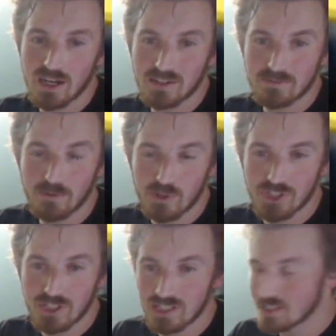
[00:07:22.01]

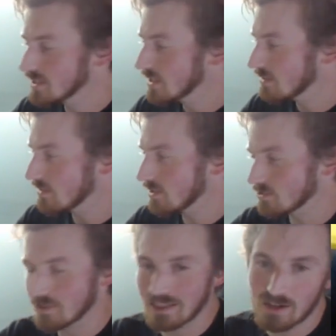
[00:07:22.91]
Unfortunately,
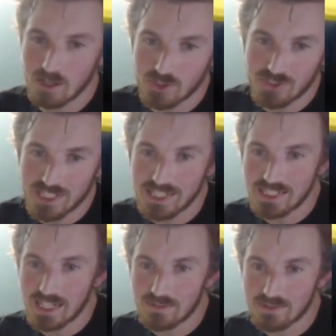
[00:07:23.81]
these are the largest
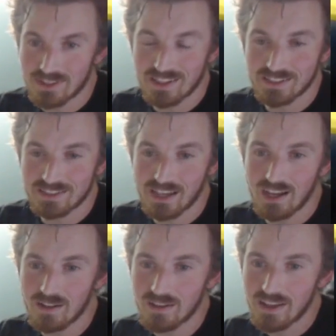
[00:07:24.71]
EDFs that they
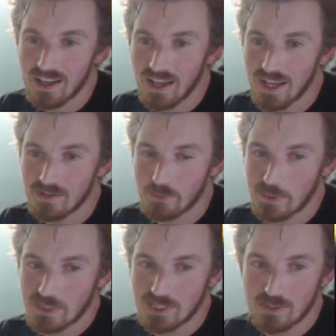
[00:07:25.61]
sell, and if we
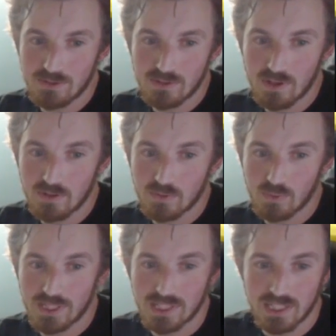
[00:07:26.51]
were to use those,
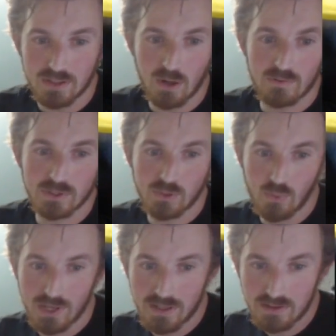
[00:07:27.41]
we'd need over
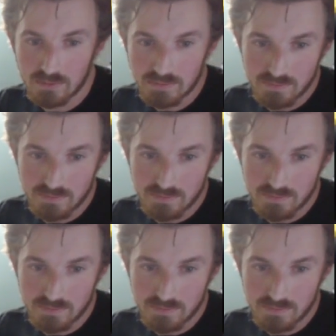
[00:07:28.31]
20 of them.